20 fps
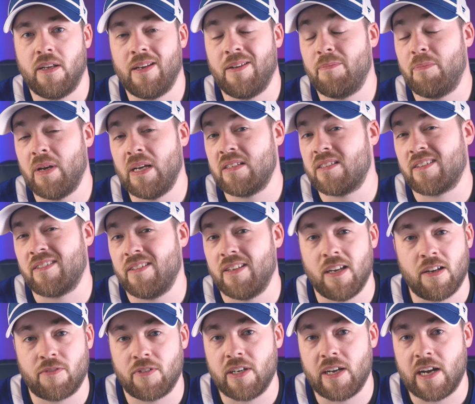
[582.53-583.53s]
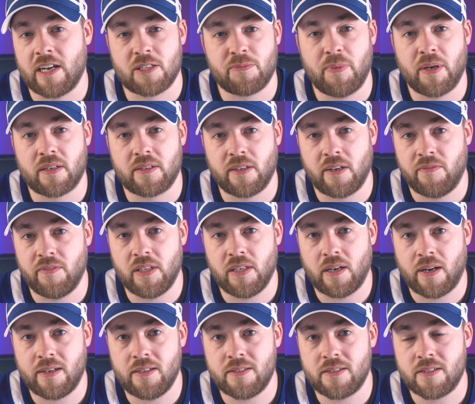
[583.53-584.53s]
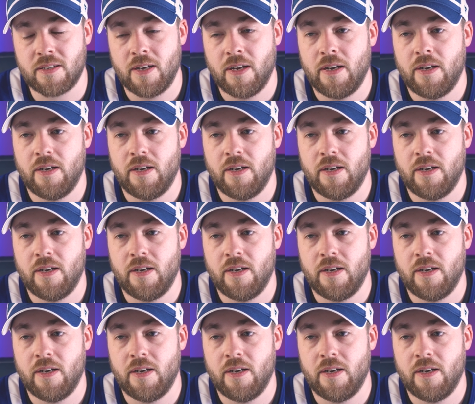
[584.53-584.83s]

and basically every aspect of the ice.